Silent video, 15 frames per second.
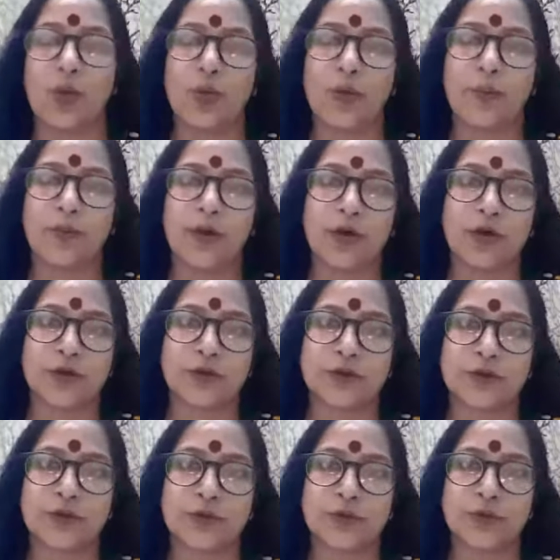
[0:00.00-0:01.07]
We belong
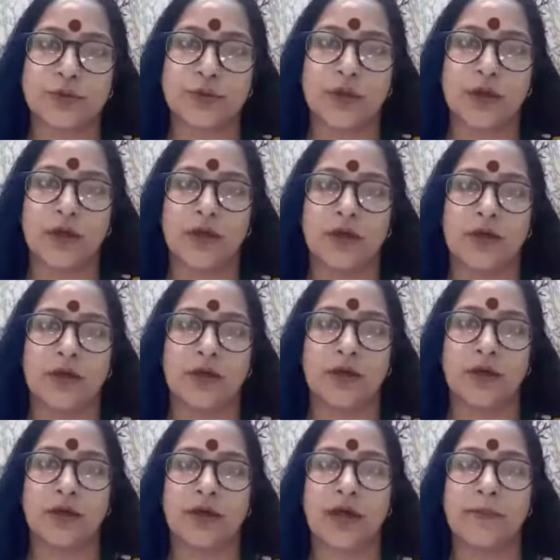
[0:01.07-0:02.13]
to
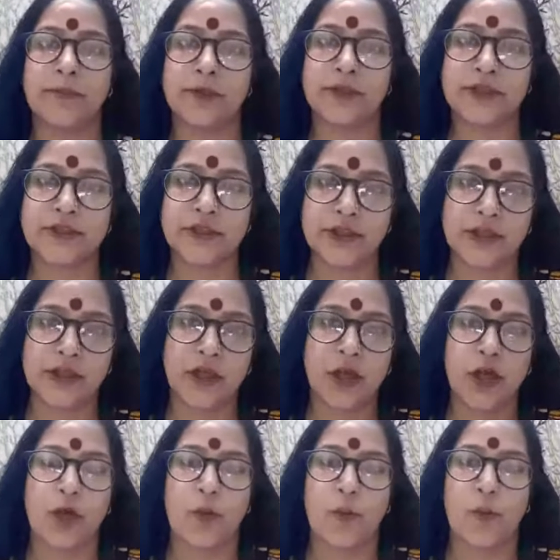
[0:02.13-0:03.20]
a community
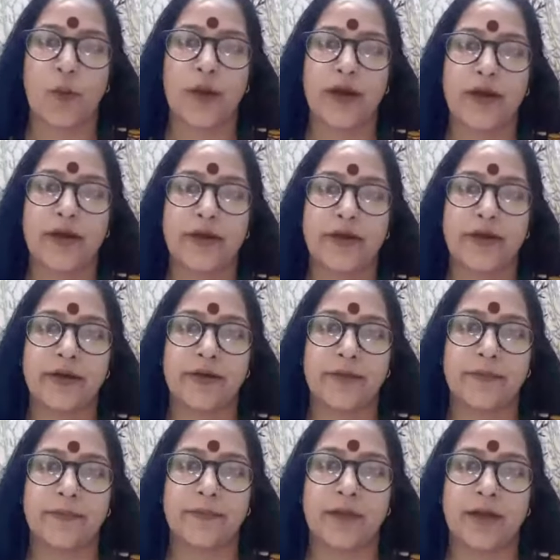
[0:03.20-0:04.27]
where
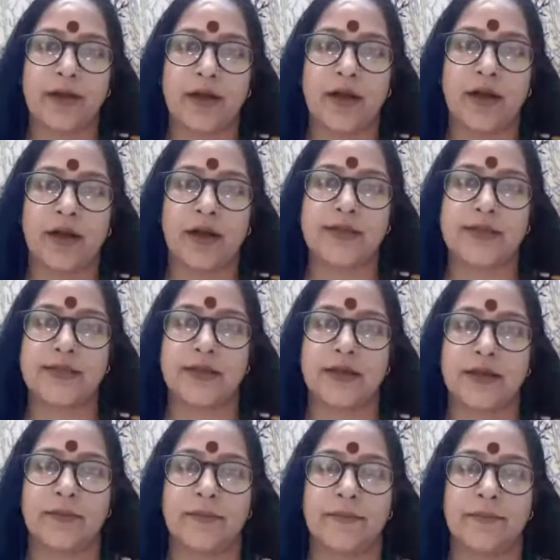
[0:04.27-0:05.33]
unless
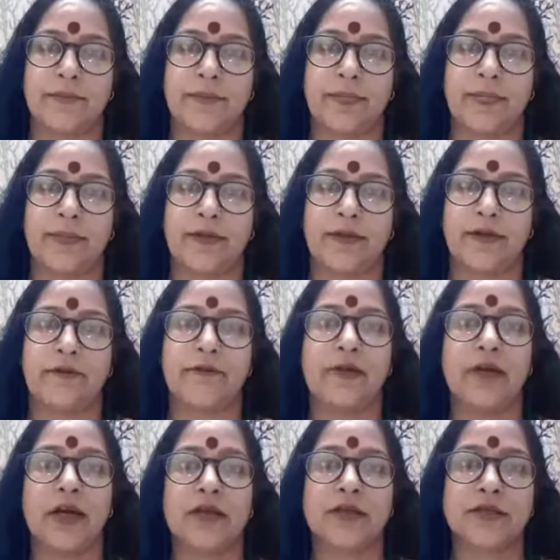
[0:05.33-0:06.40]
we
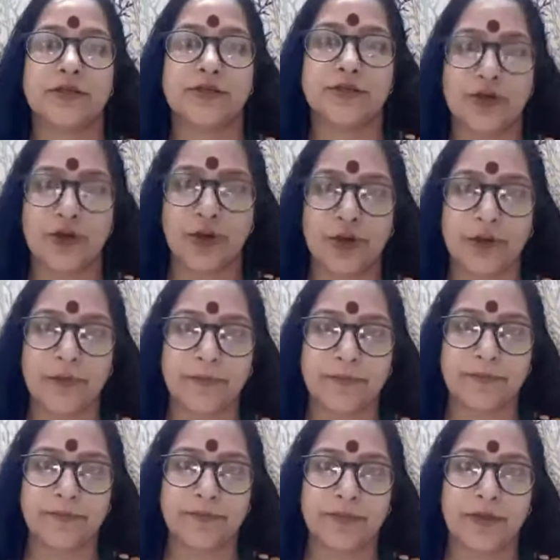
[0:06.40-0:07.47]
are strong
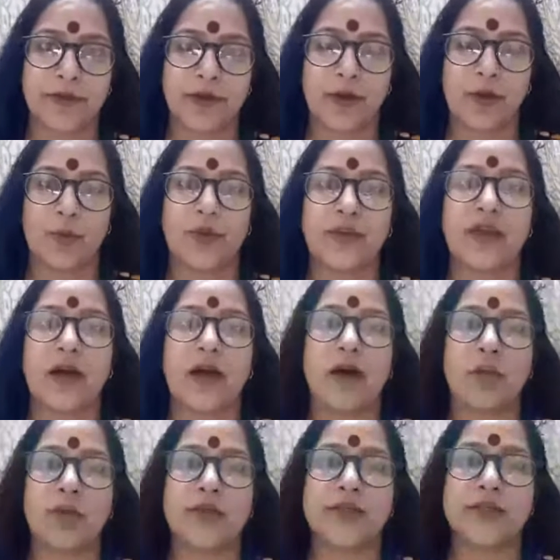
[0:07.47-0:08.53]
with
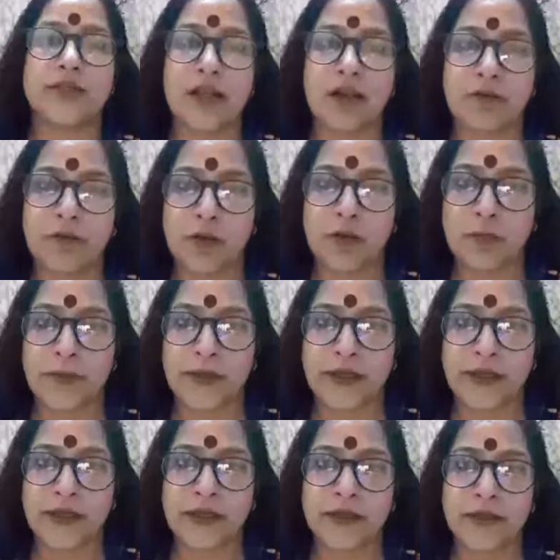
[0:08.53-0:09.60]
our self
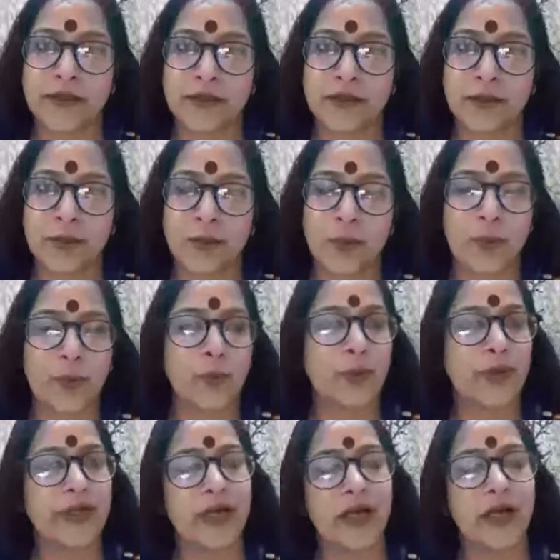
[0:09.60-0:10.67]
opinion,
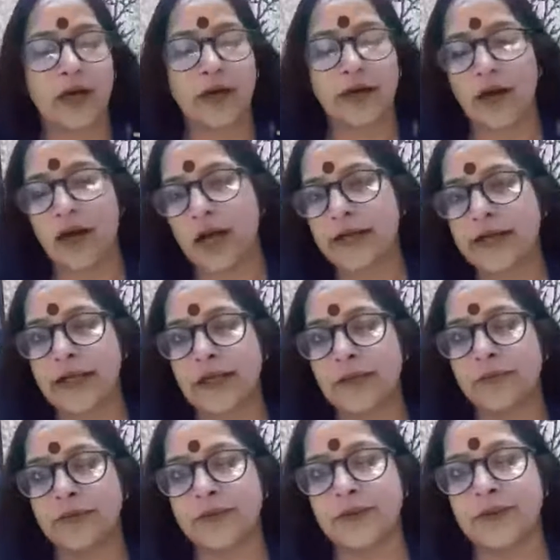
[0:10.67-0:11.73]
we are
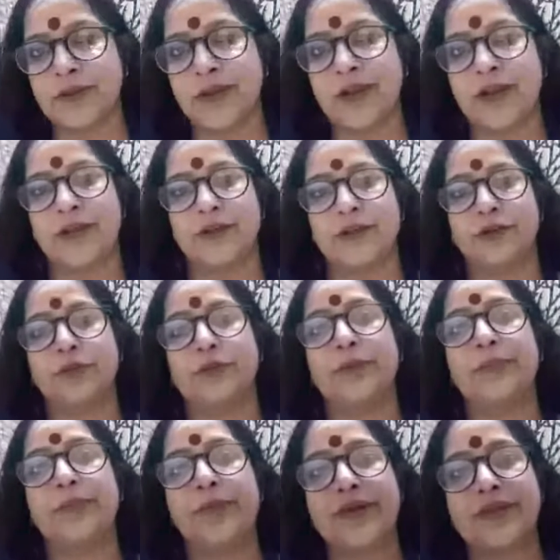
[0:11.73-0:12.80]
unable to be
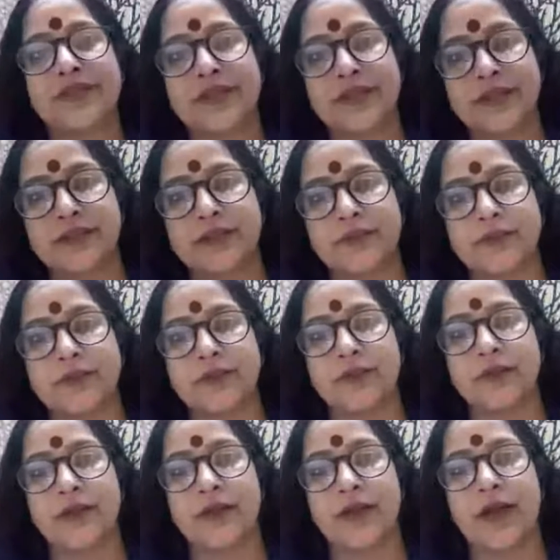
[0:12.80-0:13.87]
presentable
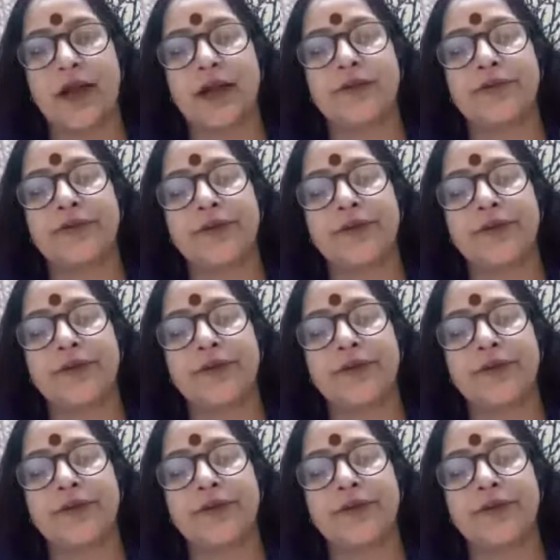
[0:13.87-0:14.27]
and